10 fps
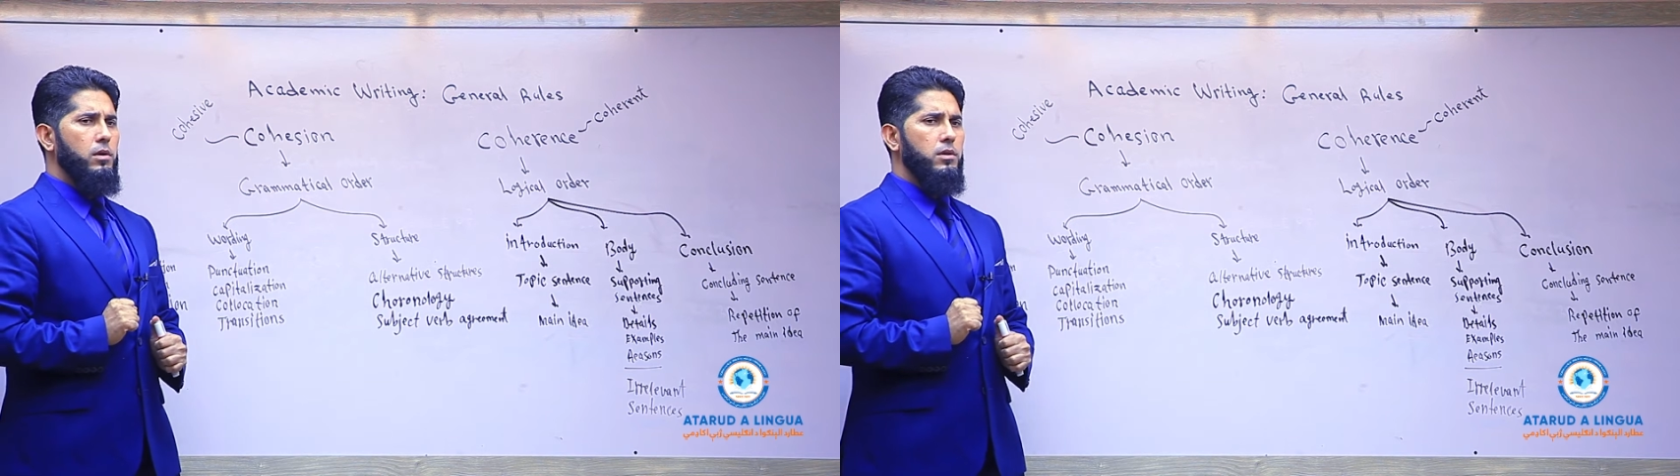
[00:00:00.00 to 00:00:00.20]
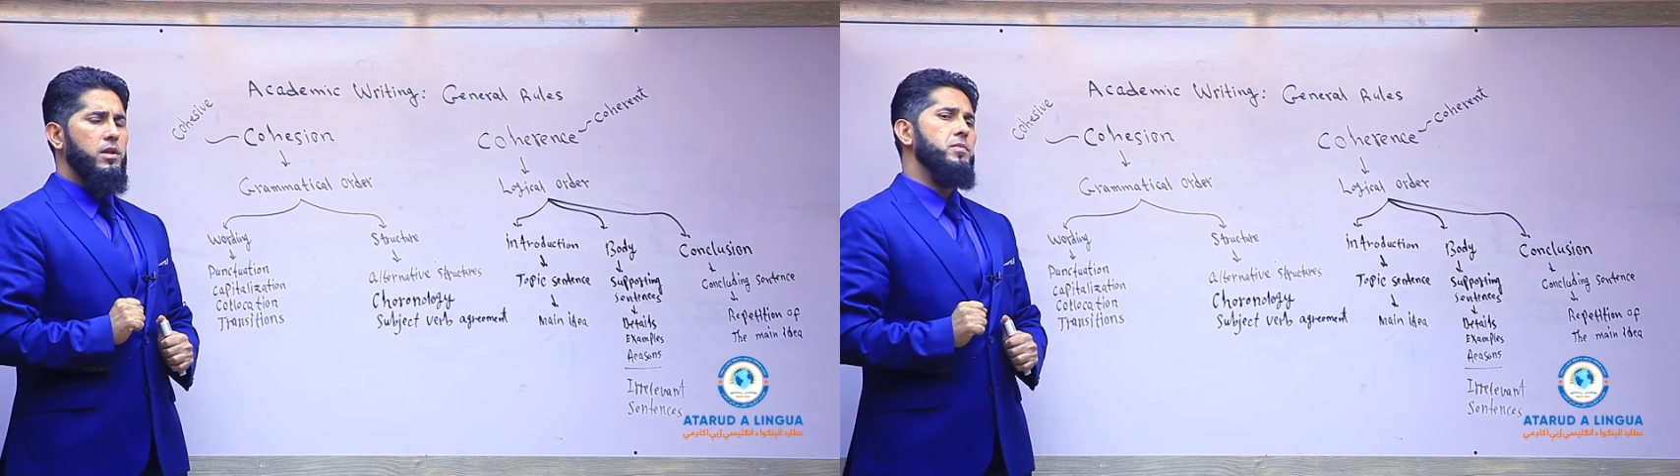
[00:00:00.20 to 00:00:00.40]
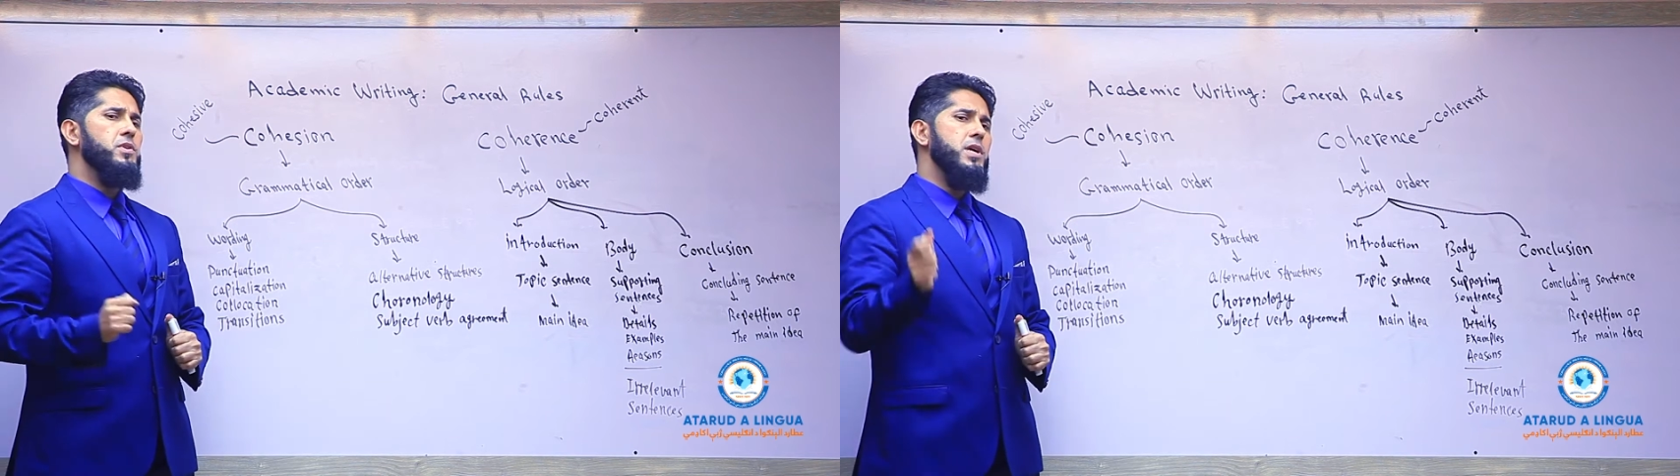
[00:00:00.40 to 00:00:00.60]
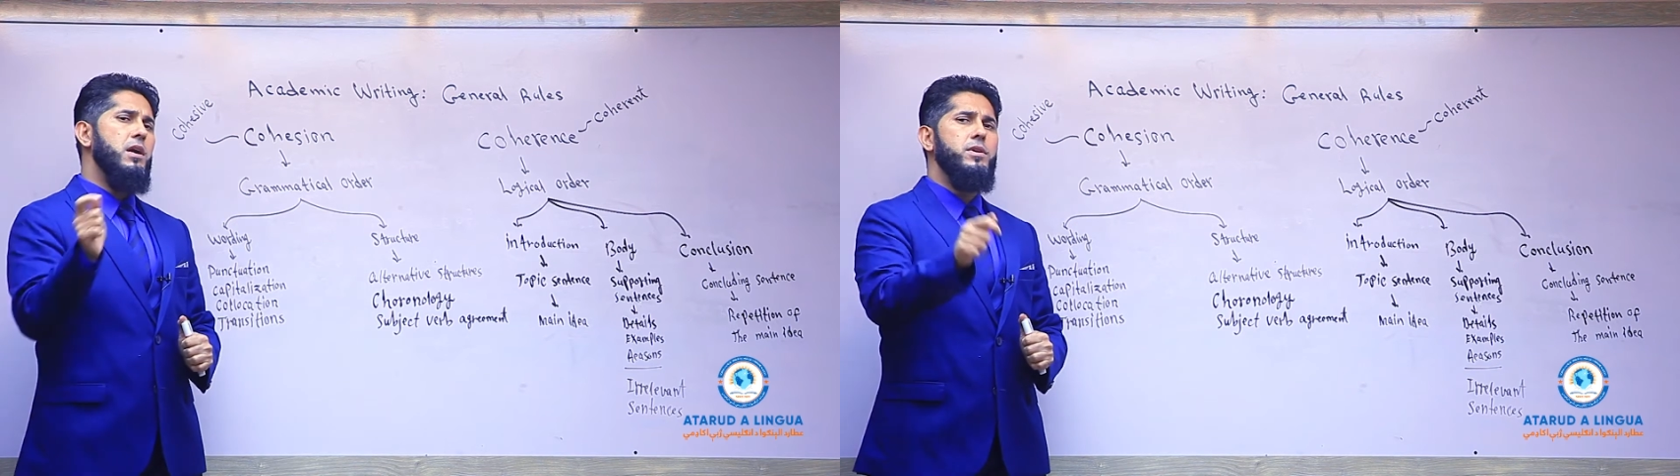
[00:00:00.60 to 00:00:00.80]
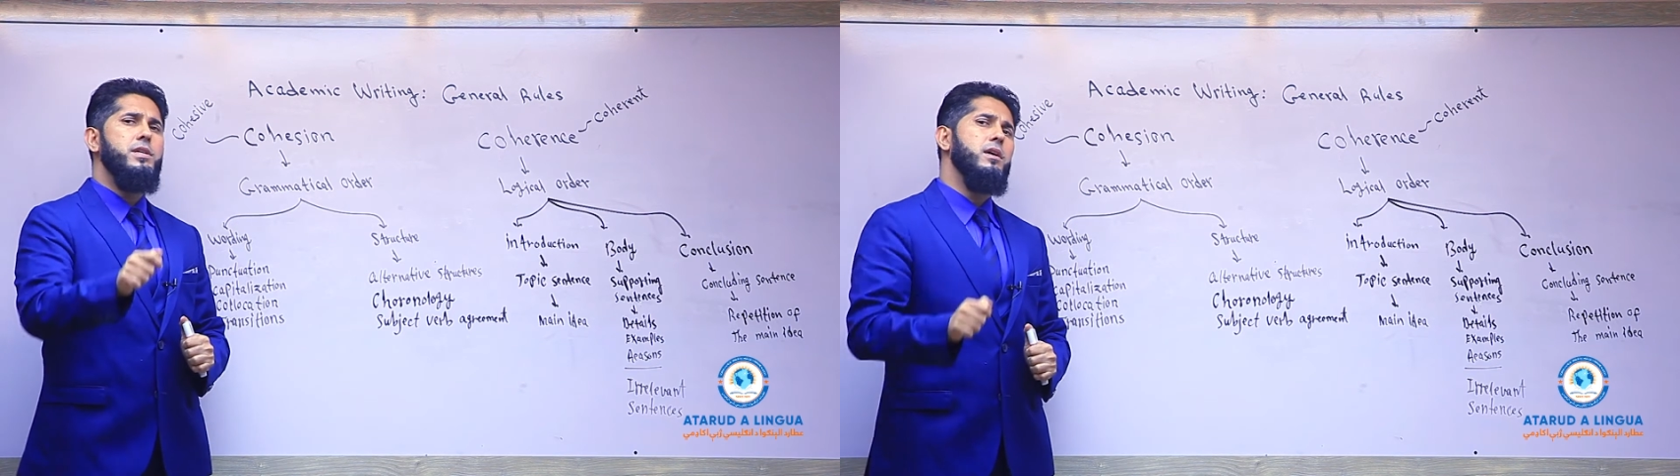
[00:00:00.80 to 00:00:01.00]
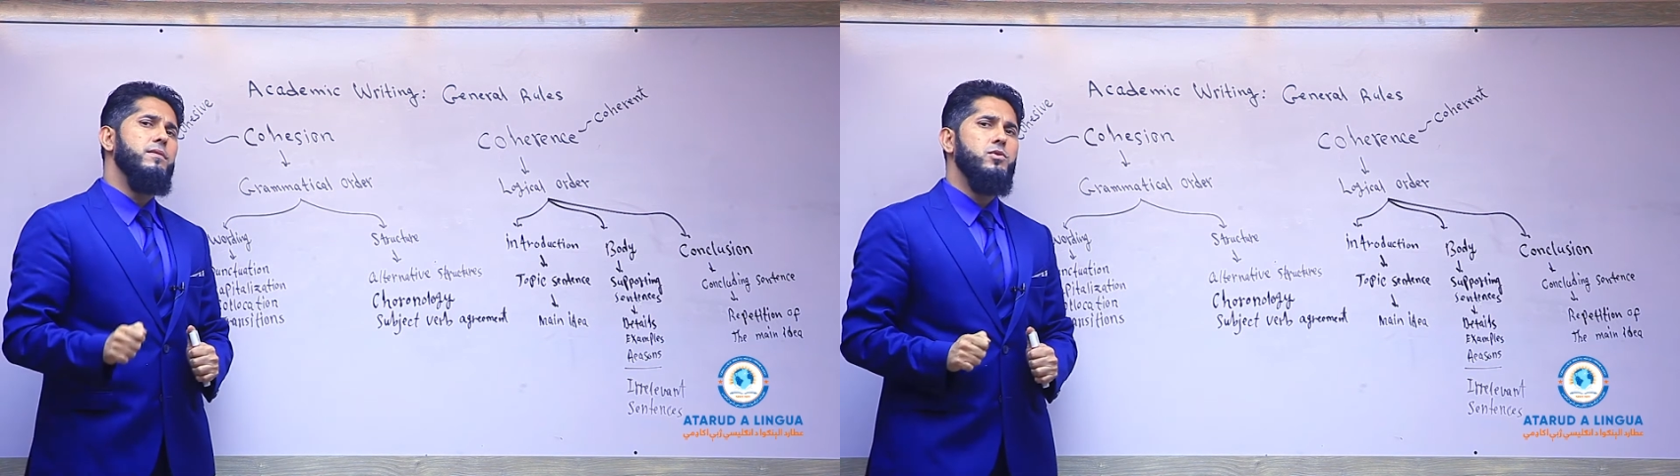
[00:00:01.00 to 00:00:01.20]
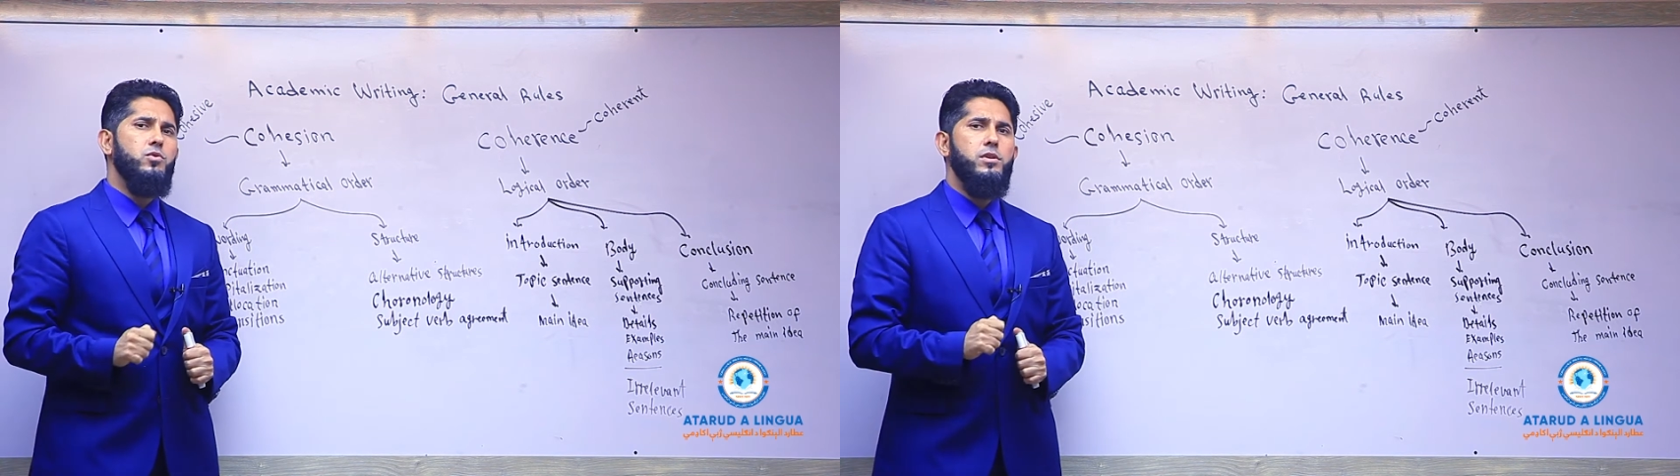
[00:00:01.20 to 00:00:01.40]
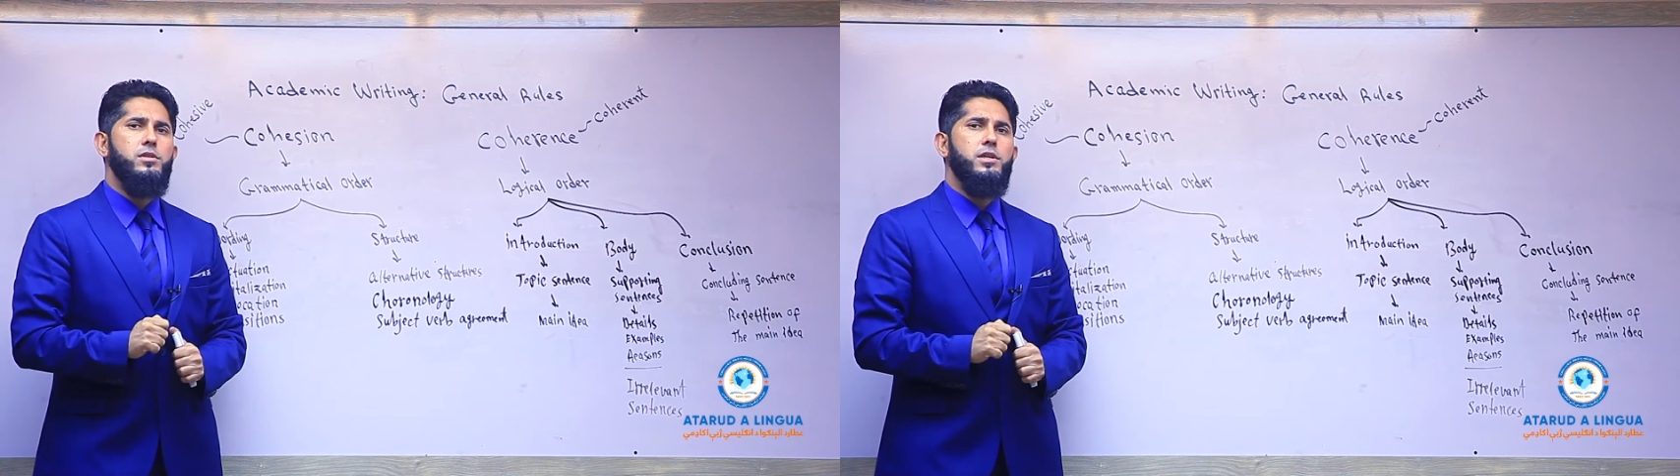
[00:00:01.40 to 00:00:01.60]
the majority of
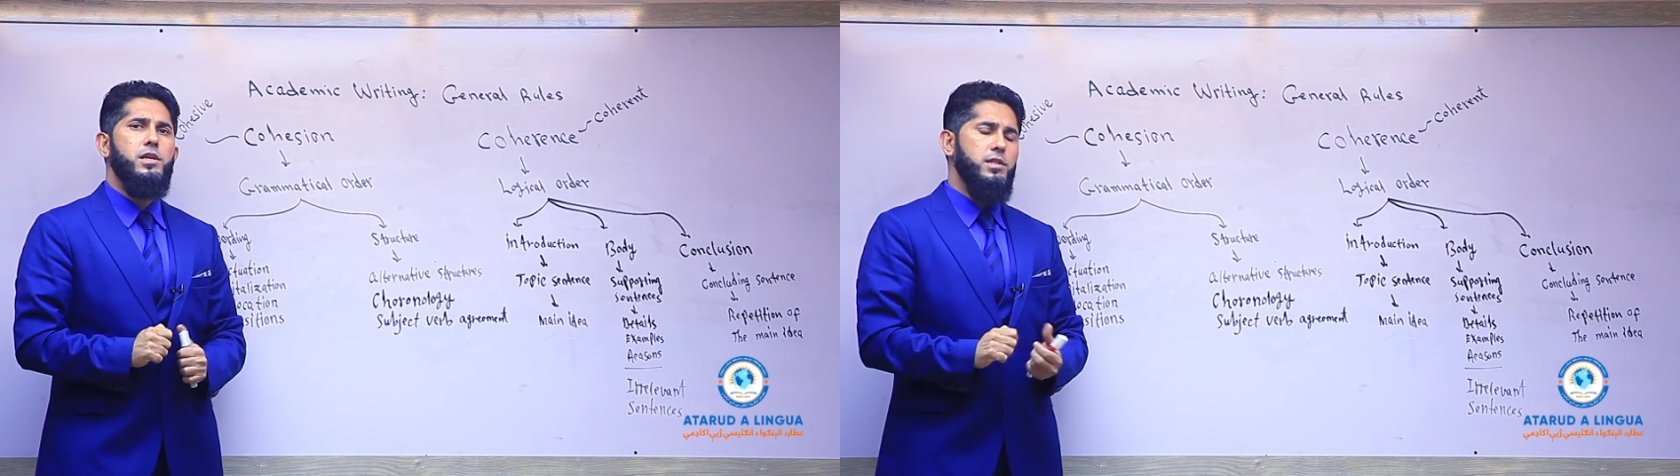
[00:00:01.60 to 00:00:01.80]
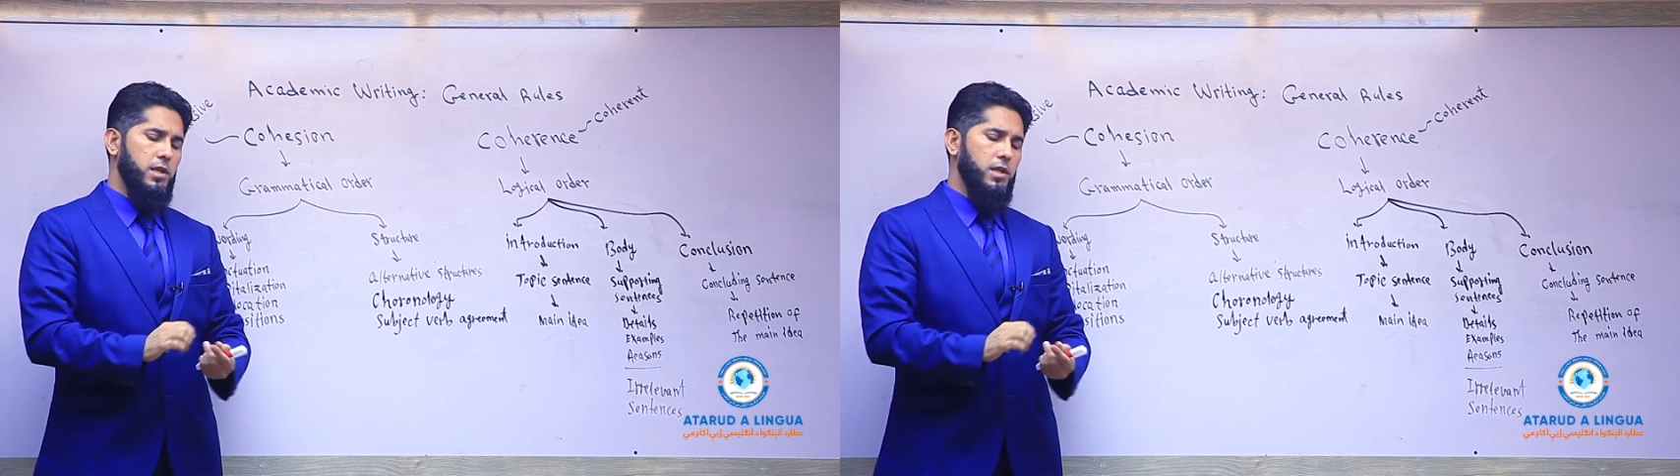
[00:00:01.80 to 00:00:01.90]
students get